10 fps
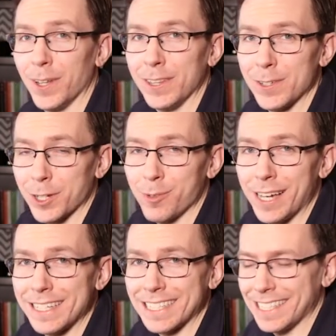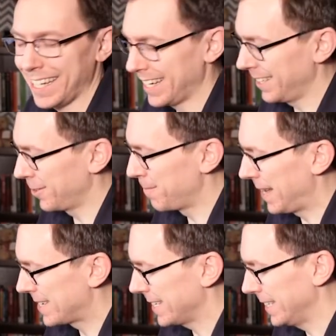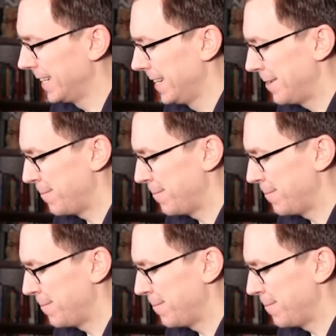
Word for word: so all of those equations can get a little messy